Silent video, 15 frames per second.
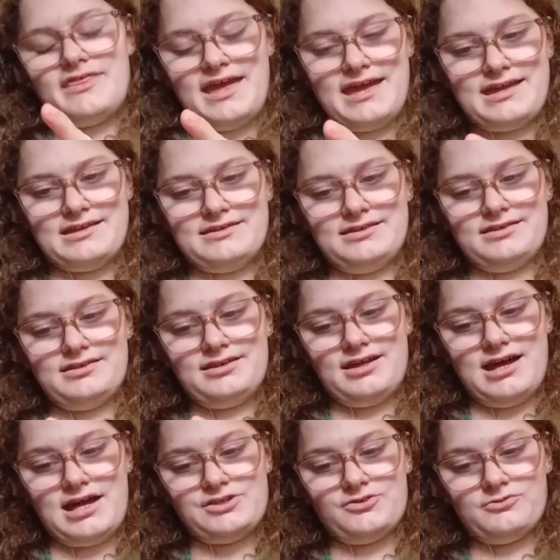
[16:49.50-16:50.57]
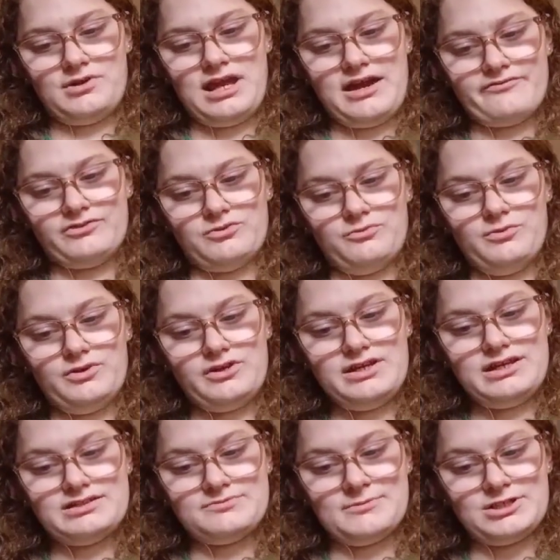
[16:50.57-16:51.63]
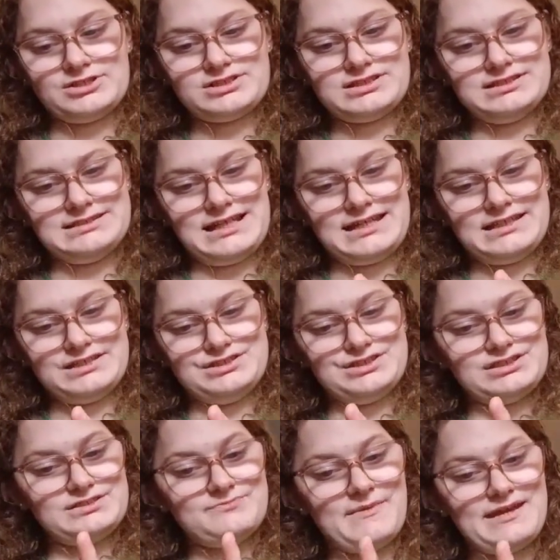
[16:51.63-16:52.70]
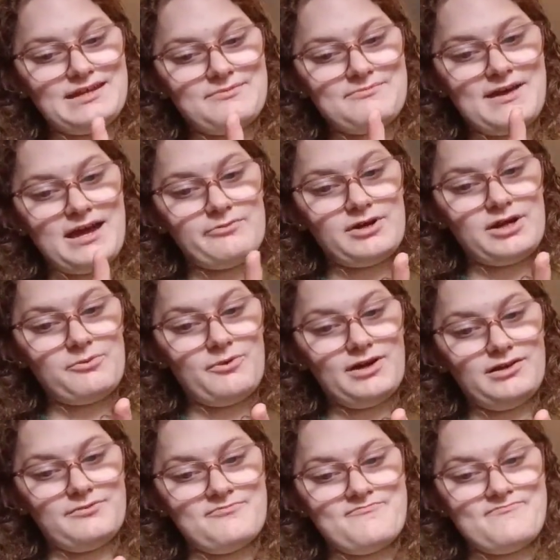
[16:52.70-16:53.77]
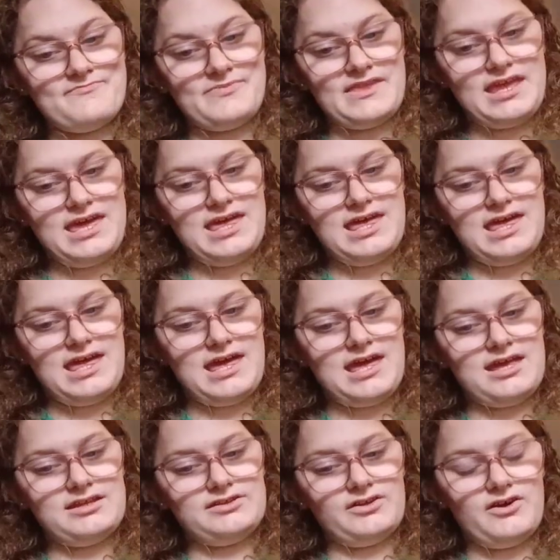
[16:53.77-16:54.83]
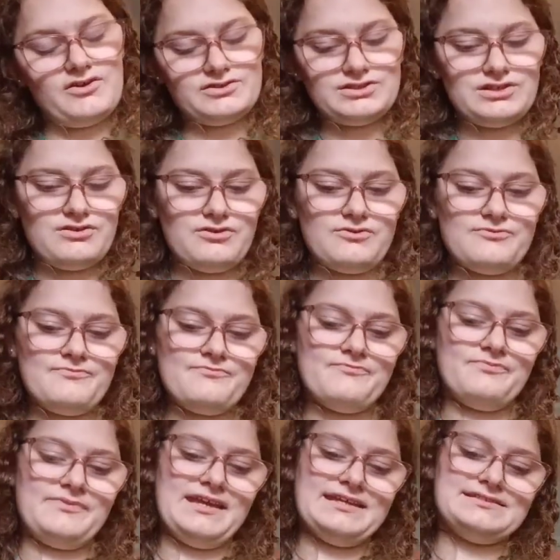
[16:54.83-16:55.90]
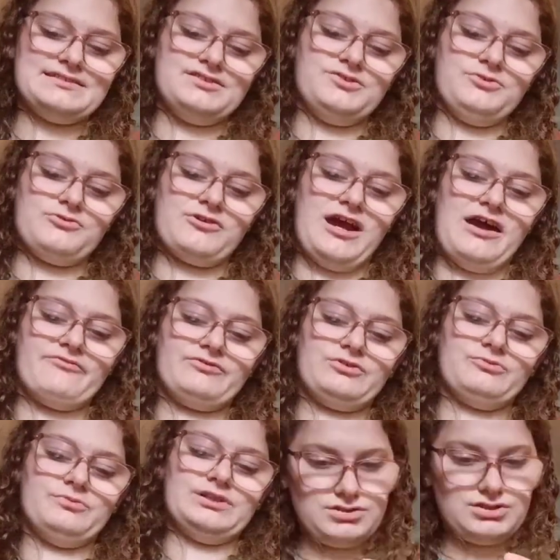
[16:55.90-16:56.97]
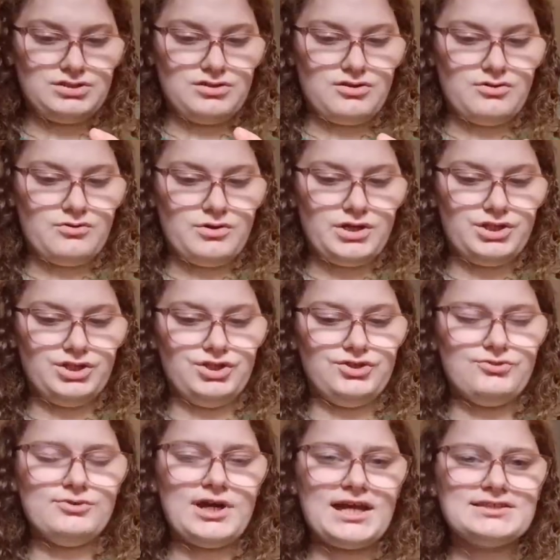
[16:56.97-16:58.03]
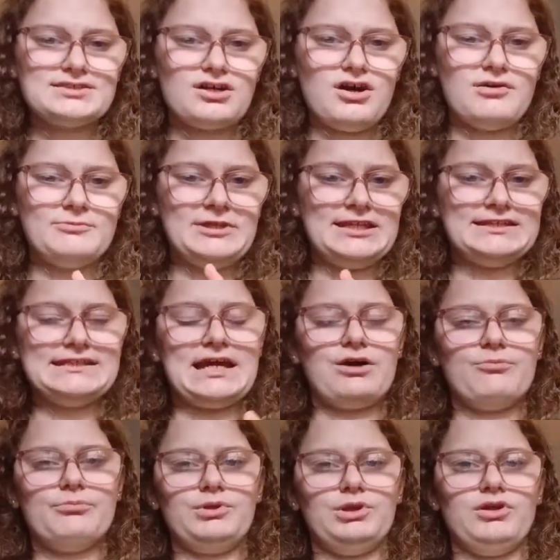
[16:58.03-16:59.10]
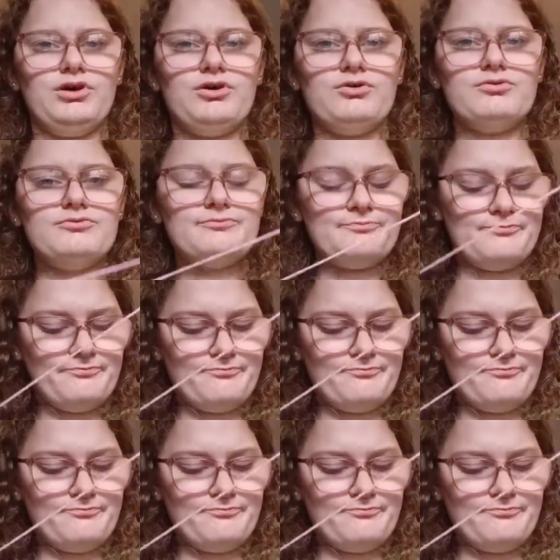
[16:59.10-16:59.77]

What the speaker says: then I don't have to worry as much because I can just make them how I want them. And also, it's a new craft. So you guys comment down below